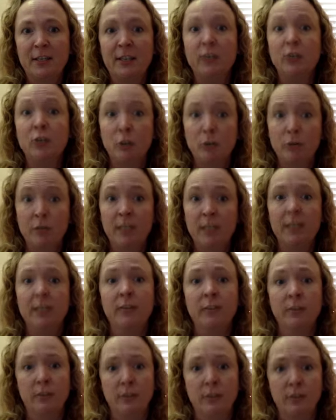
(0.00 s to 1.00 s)
2
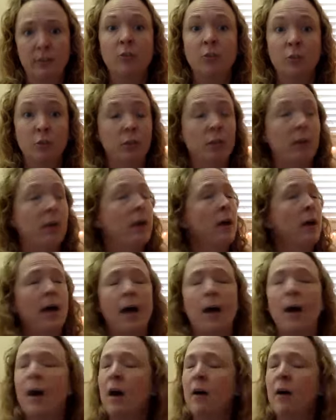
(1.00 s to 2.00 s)
years,
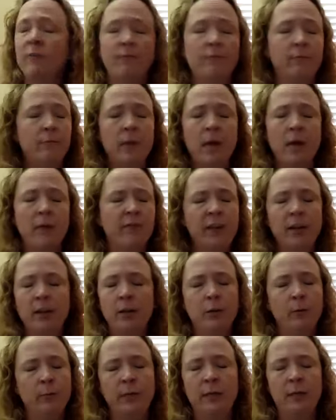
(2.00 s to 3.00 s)
a
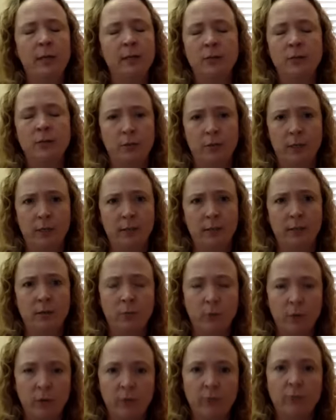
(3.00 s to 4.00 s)
very obedient student, a
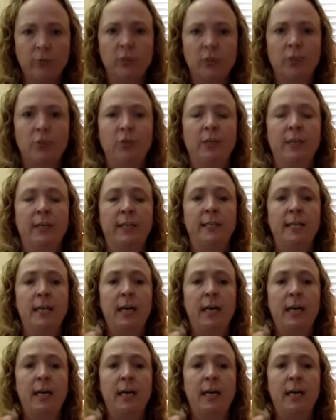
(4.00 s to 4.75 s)
wonderful student,